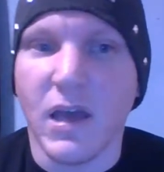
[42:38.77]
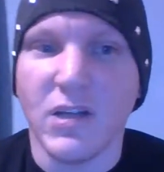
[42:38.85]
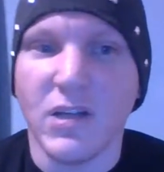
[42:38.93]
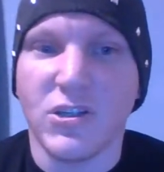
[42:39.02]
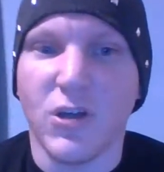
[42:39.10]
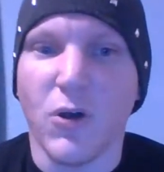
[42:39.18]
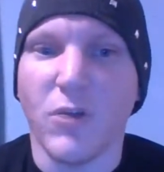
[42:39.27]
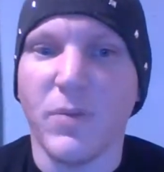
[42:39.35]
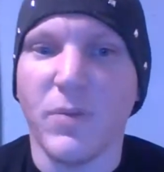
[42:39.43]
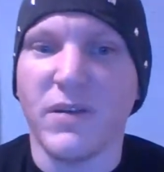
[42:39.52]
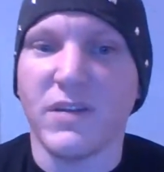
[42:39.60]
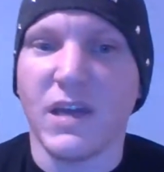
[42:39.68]
It showed
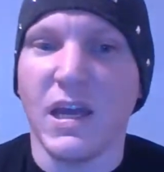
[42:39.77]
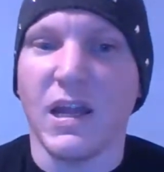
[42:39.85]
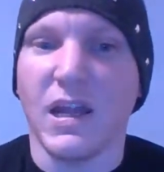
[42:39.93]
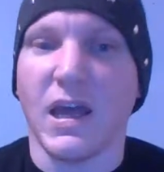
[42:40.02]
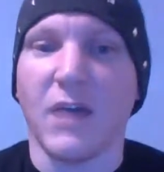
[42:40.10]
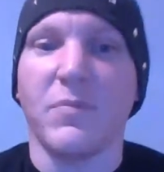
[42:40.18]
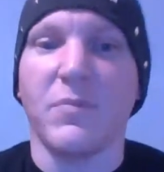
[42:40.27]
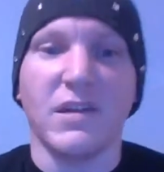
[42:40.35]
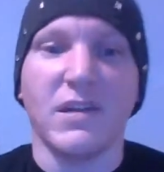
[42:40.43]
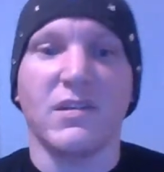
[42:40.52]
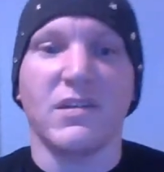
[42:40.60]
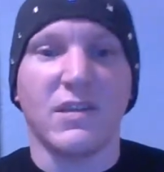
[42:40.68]
Abyss again. Like,
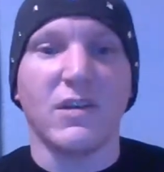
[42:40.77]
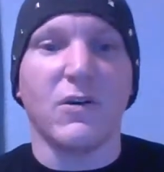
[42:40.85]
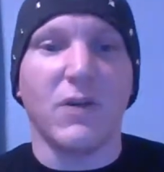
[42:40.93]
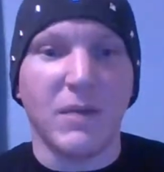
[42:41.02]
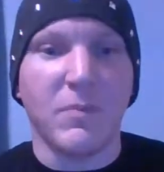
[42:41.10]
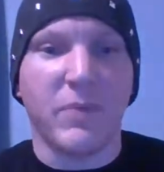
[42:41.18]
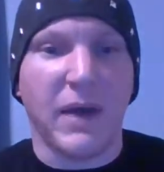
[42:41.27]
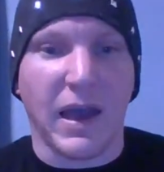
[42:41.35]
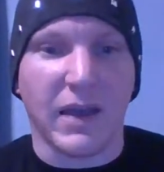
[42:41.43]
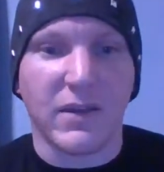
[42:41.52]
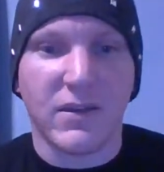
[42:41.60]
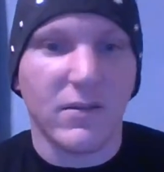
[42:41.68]
Abyss is still an
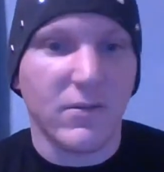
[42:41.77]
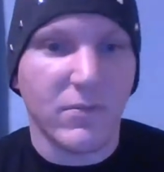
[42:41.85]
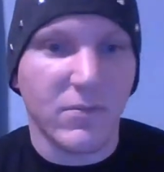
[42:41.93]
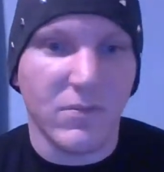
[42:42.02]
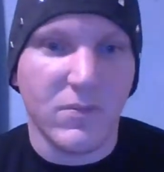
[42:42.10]
Impact.